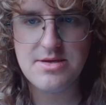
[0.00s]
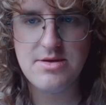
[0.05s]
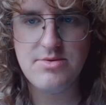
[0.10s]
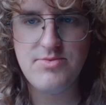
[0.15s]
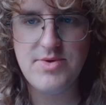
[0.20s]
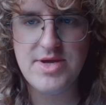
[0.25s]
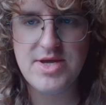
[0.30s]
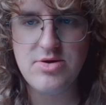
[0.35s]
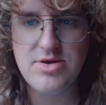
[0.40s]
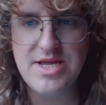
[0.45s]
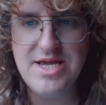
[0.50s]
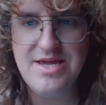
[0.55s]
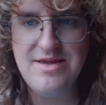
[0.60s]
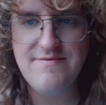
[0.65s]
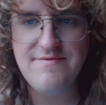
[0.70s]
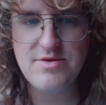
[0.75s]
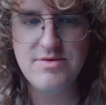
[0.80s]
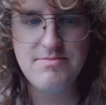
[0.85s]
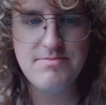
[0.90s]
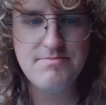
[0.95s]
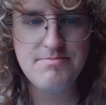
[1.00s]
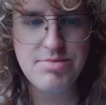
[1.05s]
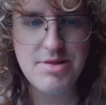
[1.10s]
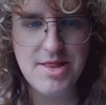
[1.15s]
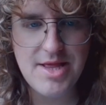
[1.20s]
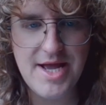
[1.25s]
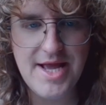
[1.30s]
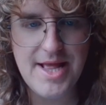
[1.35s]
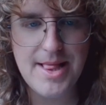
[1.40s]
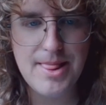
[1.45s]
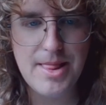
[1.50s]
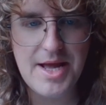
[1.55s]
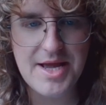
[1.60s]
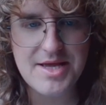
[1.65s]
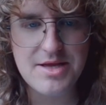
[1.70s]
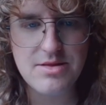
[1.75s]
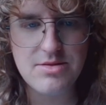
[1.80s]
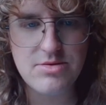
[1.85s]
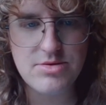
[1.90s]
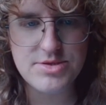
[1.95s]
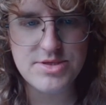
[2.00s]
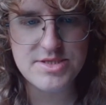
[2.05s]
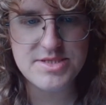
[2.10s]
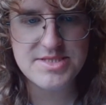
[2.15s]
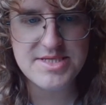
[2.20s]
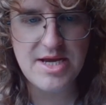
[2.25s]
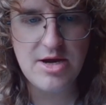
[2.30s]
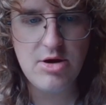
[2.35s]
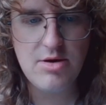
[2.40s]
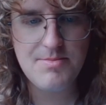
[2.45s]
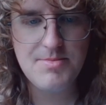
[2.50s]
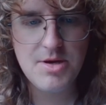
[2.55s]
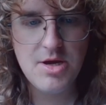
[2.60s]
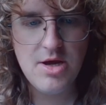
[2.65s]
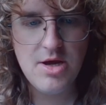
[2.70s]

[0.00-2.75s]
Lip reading: We could even play like a London setup.